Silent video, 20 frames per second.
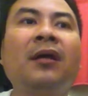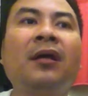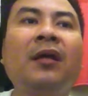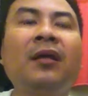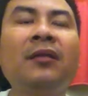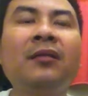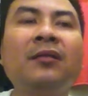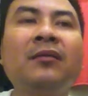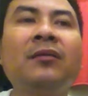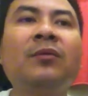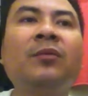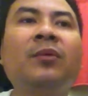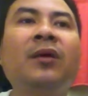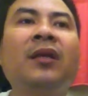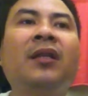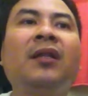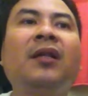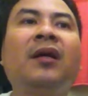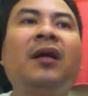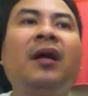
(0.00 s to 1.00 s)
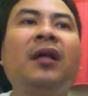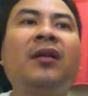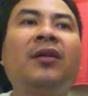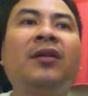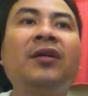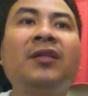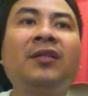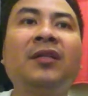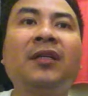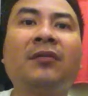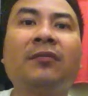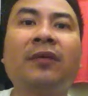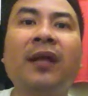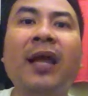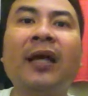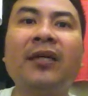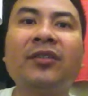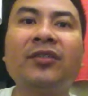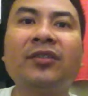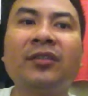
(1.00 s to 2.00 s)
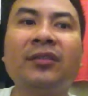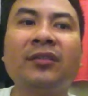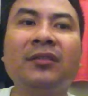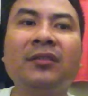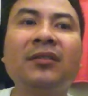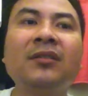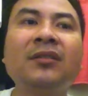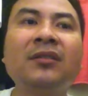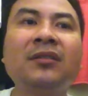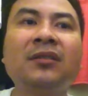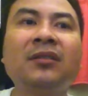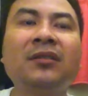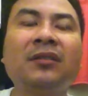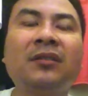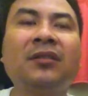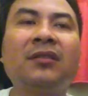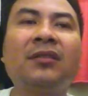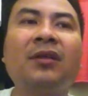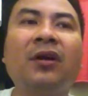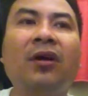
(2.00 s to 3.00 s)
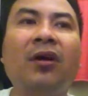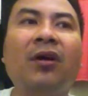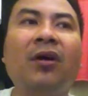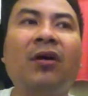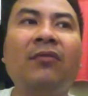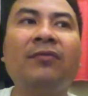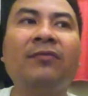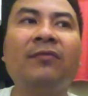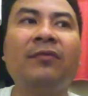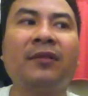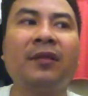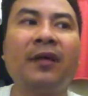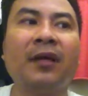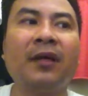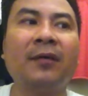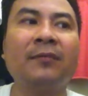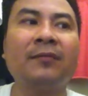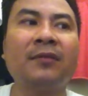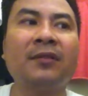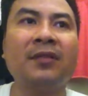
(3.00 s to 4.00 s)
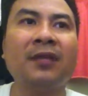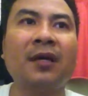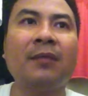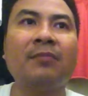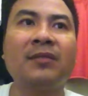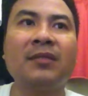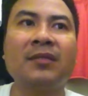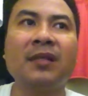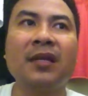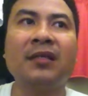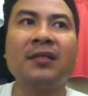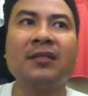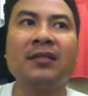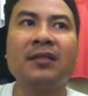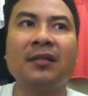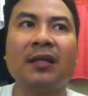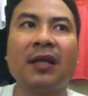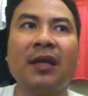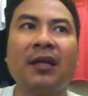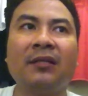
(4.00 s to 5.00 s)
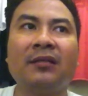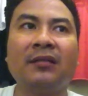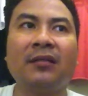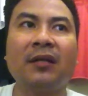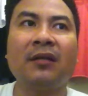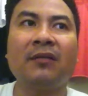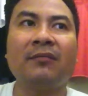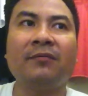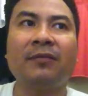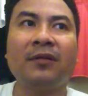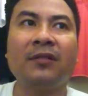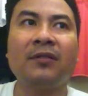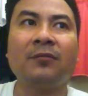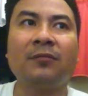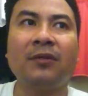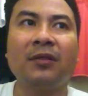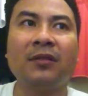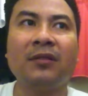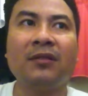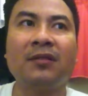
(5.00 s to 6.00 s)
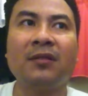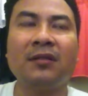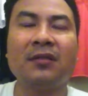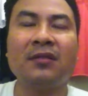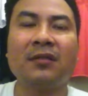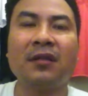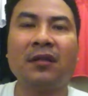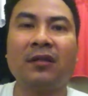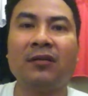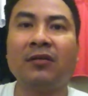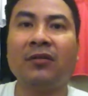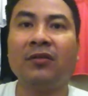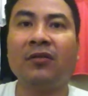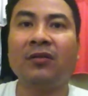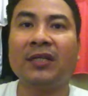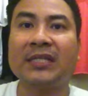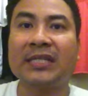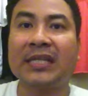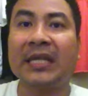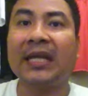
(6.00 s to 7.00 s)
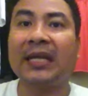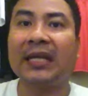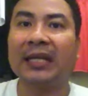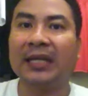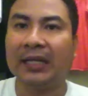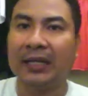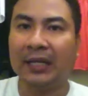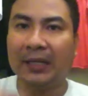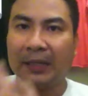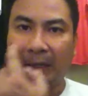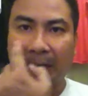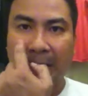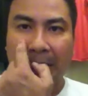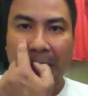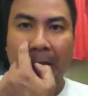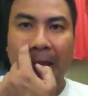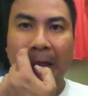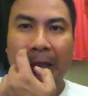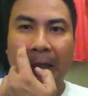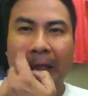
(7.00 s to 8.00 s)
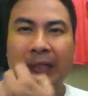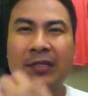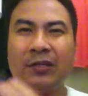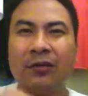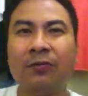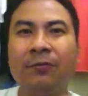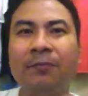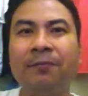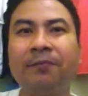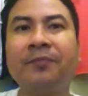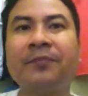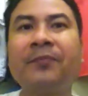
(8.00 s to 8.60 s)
hit with the allergic reactions of the substance that jellyfish would stick on your skin. And so